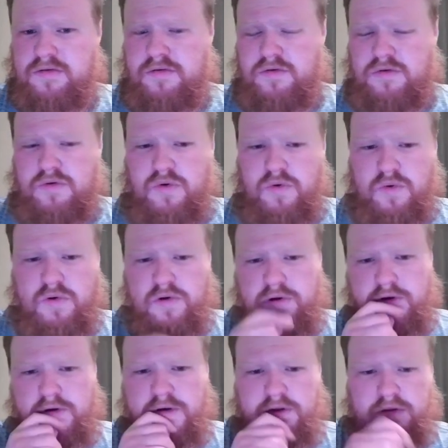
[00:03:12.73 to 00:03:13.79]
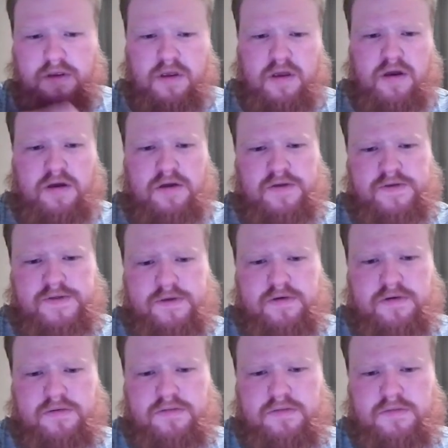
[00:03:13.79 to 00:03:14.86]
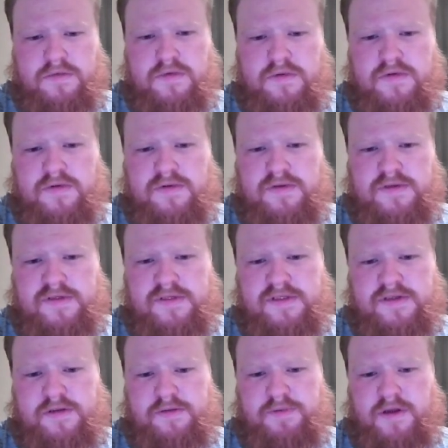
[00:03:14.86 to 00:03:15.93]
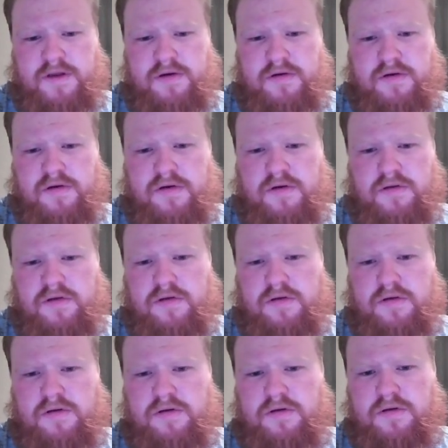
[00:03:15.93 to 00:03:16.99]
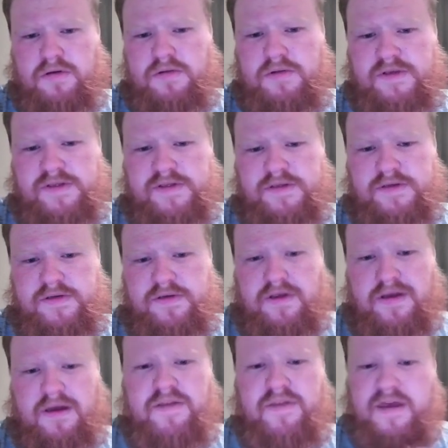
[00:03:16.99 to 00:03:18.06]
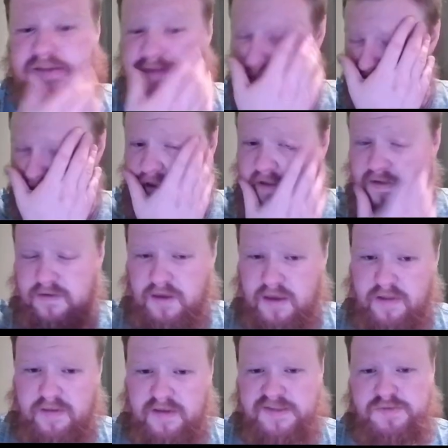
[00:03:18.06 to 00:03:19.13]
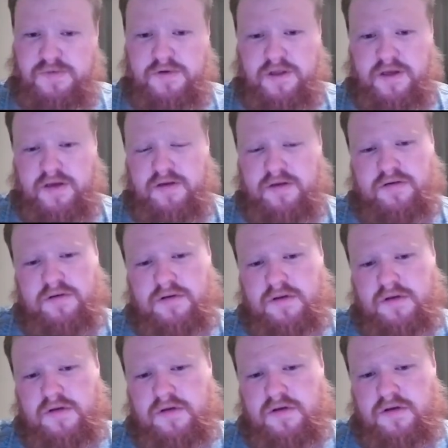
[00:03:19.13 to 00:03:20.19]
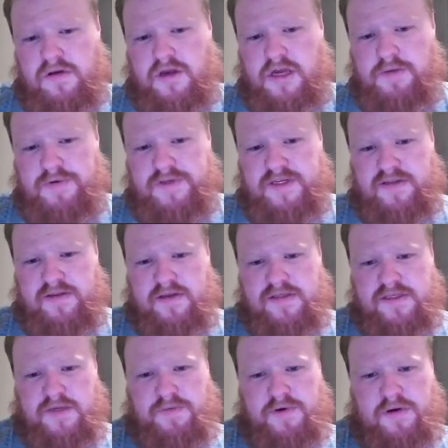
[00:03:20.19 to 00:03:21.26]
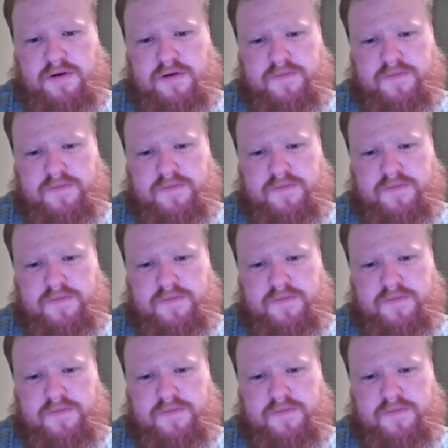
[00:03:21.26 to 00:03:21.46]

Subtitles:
Or, yeah, so this doesn't look bad at all. That's more like it. Gotta protect that d pawn.